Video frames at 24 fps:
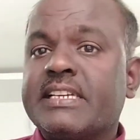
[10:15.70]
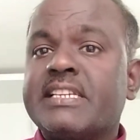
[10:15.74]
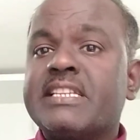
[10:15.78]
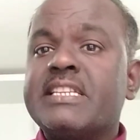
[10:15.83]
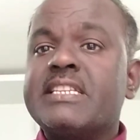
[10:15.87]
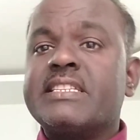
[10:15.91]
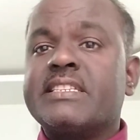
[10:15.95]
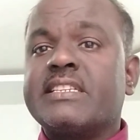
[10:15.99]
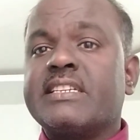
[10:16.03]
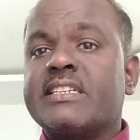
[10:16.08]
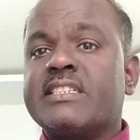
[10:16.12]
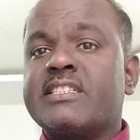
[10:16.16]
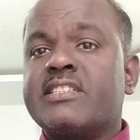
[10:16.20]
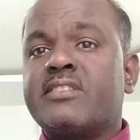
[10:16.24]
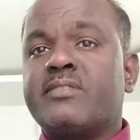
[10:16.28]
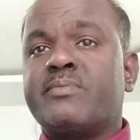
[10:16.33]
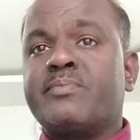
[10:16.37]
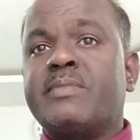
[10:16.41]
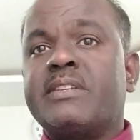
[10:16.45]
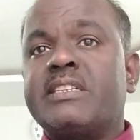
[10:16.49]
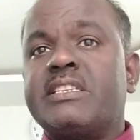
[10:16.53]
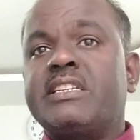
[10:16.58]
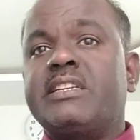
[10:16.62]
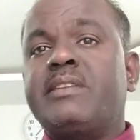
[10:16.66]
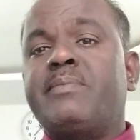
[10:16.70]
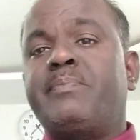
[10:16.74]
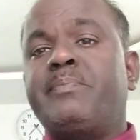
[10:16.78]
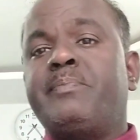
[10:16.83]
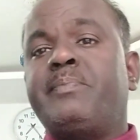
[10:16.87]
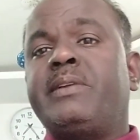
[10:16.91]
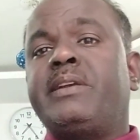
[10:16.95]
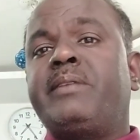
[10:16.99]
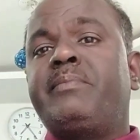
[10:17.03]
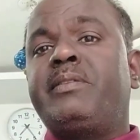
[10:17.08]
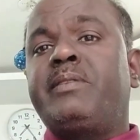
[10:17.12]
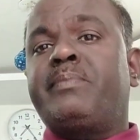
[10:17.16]
risk assessment, if
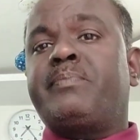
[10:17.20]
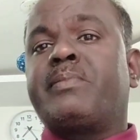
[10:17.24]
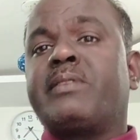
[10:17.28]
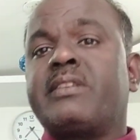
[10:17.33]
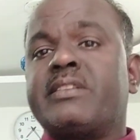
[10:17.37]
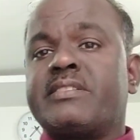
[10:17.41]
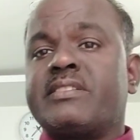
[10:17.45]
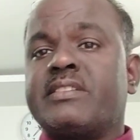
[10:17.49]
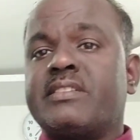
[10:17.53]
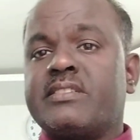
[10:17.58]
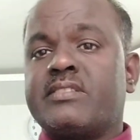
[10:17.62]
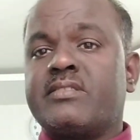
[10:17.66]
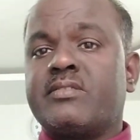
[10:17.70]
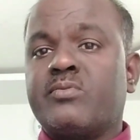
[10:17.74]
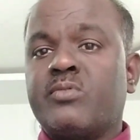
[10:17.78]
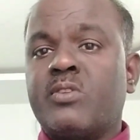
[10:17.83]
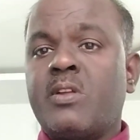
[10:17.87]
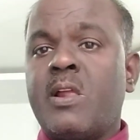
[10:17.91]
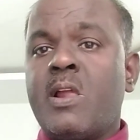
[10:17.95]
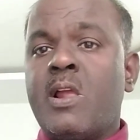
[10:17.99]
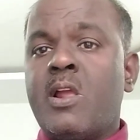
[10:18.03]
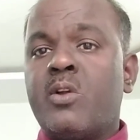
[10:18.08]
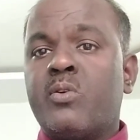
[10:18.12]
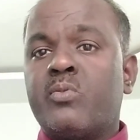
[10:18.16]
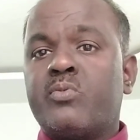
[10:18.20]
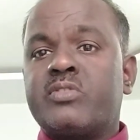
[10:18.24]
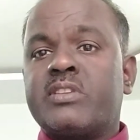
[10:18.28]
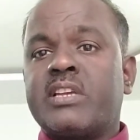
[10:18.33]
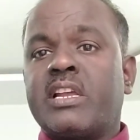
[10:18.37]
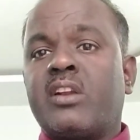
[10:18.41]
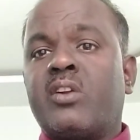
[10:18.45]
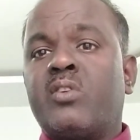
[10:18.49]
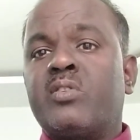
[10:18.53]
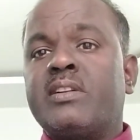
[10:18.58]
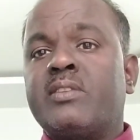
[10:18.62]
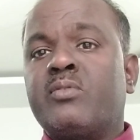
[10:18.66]
maybe persons
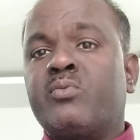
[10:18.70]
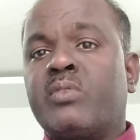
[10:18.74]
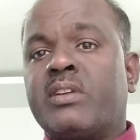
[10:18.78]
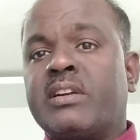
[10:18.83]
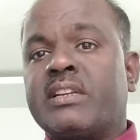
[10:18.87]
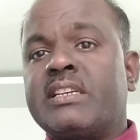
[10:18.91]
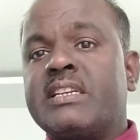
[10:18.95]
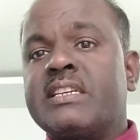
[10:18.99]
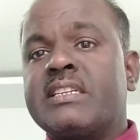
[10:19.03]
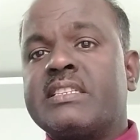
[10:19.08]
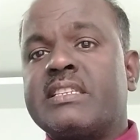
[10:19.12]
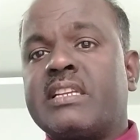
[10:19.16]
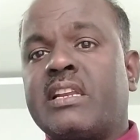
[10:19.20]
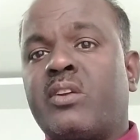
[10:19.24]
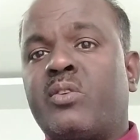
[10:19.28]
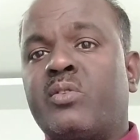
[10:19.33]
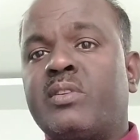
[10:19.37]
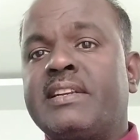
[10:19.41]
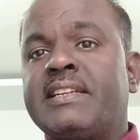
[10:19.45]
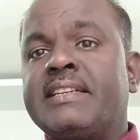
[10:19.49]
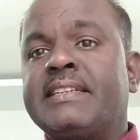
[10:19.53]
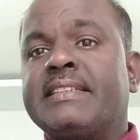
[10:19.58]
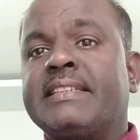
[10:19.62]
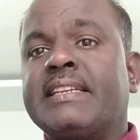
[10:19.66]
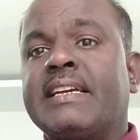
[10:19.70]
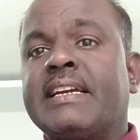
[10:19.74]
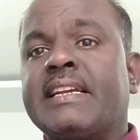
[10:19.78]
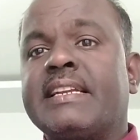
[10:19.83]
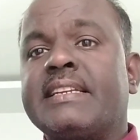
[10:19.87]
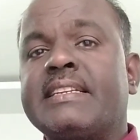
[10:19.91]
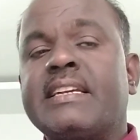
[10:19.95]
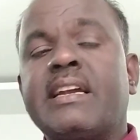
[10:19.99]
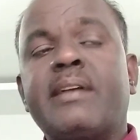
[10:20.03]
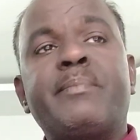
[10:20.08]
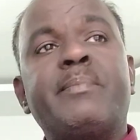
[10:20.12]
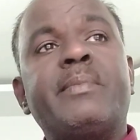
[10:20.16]
surrounding the
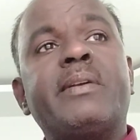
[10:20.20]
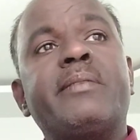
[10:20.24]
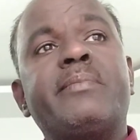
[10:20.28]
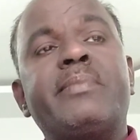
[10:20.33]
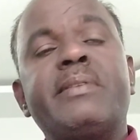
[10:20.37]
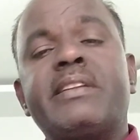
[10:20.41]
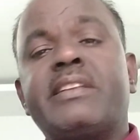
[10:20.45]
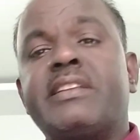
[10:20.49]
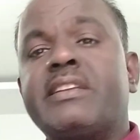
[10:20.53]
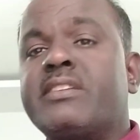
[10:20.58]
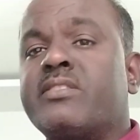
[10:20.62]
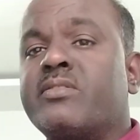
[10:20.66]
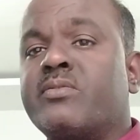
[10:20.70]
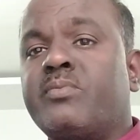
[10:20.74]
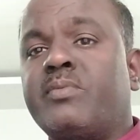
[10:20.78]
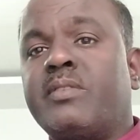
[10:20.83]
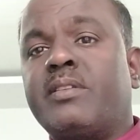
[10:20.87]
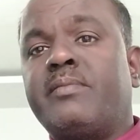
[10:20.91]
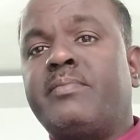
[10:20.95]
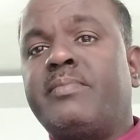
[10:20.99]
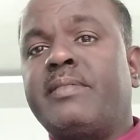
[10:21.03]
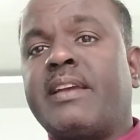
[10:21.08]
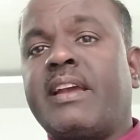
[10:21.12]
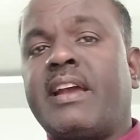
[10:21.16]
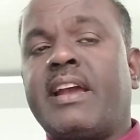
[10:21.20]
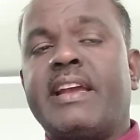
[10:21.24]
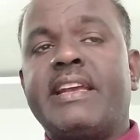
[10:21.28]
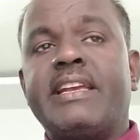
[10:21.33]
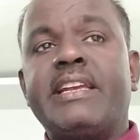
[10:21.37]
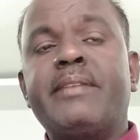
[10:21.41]
area, maybe risk will be high.